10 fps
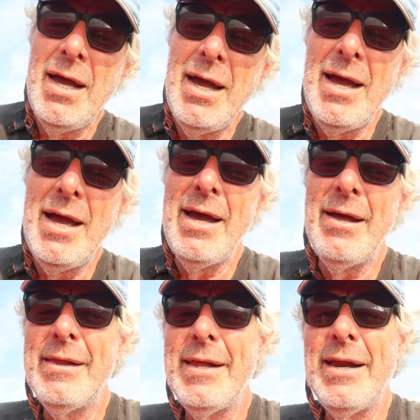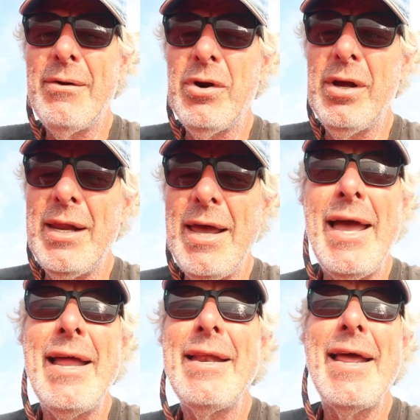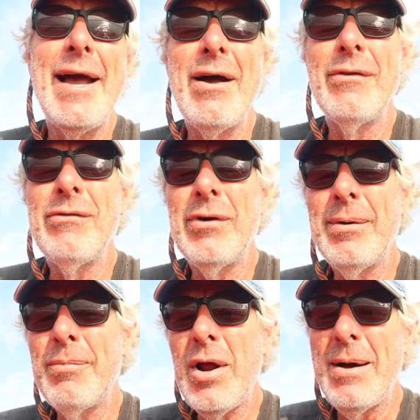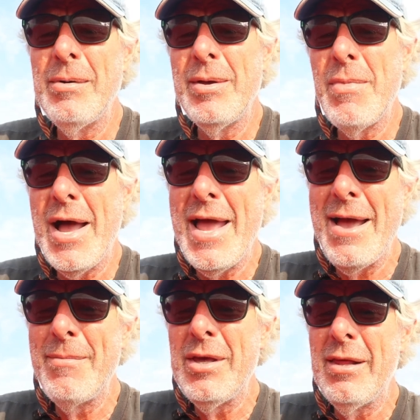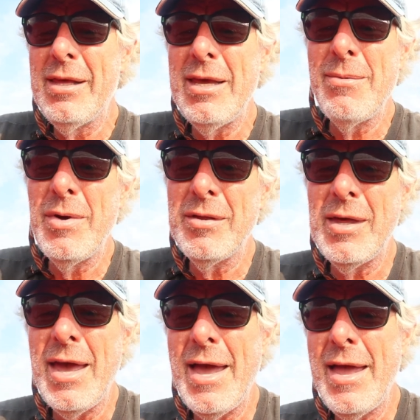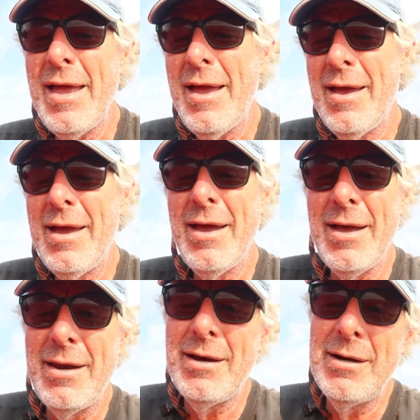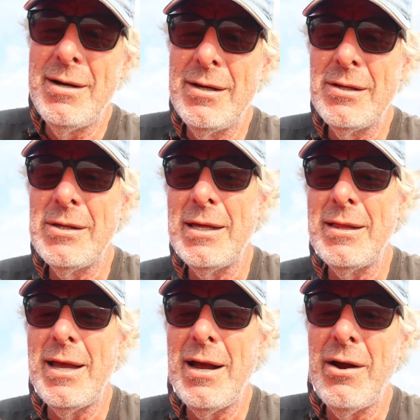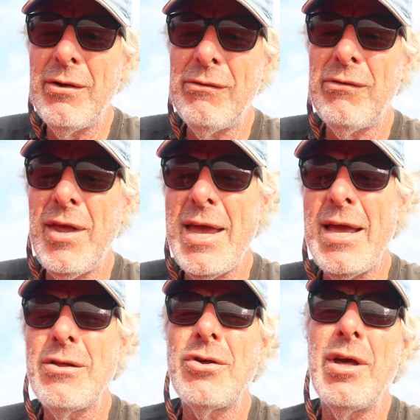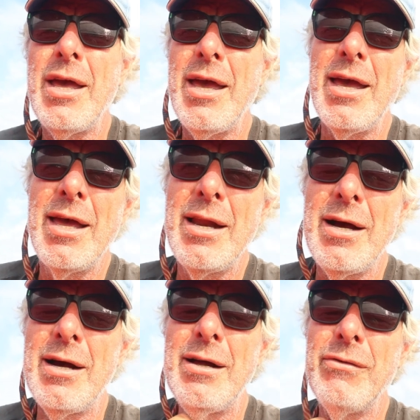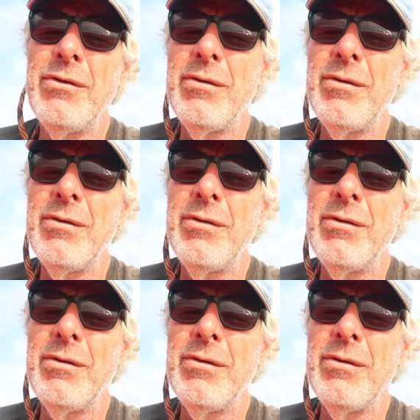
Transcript: and then we're gonna head down to probably Miami, the Key of Biscay, and uh, sit there and stage and uh,